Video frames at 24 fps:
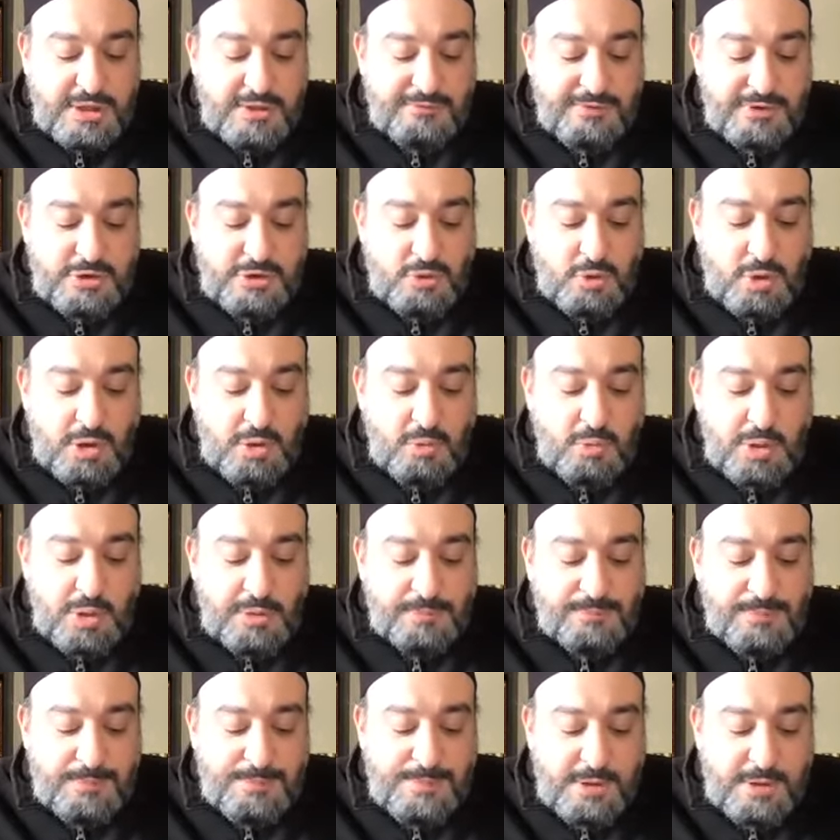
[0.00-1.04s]
then you are a well
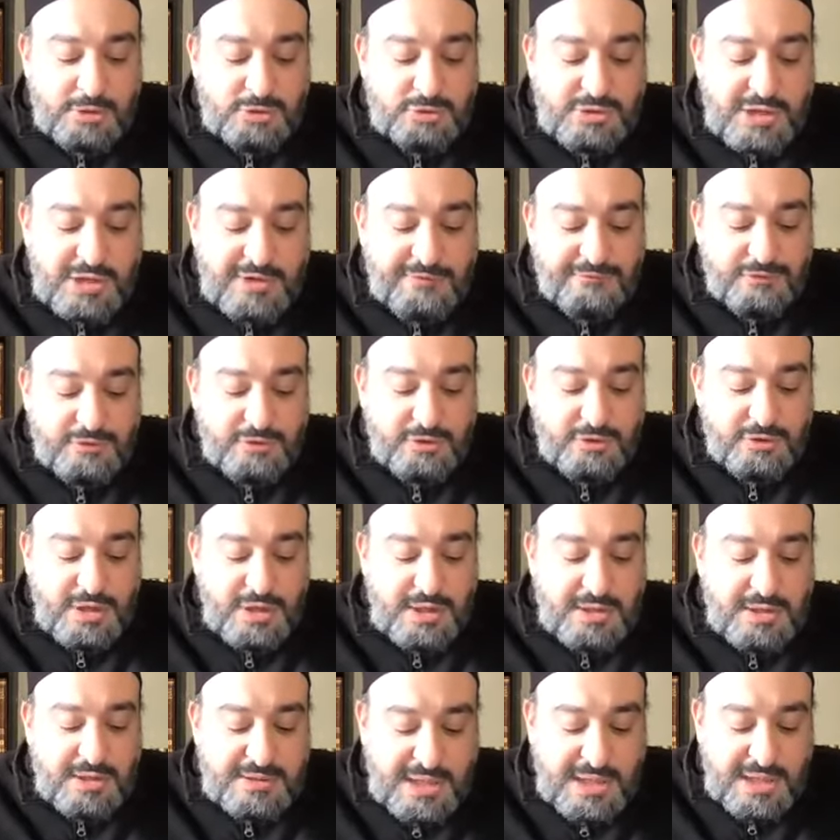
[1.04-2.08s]
prepared traveler,
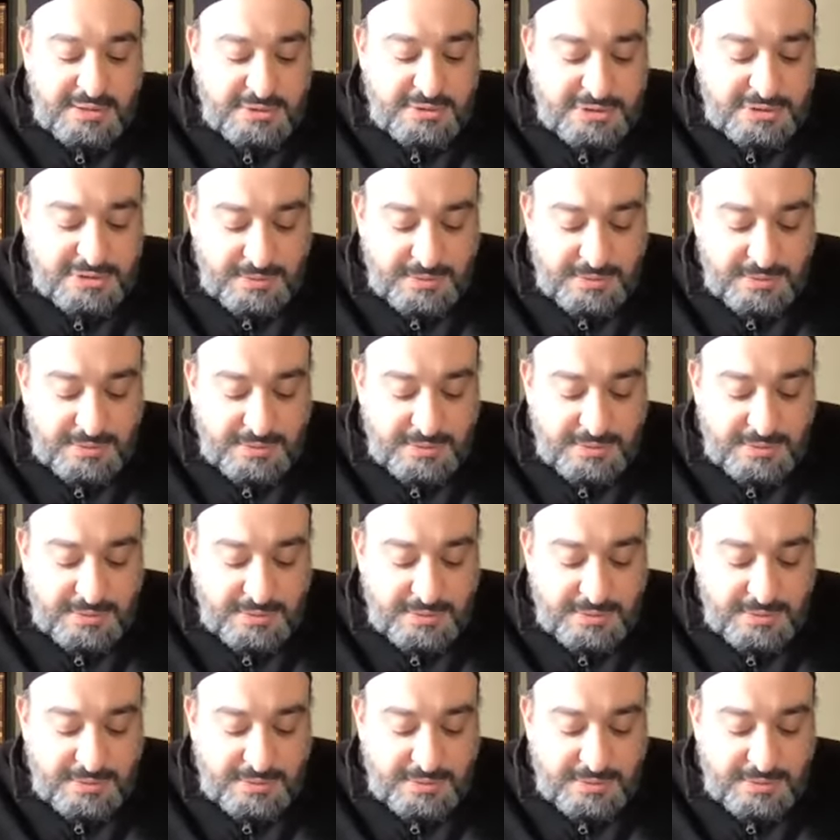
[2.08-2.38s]
not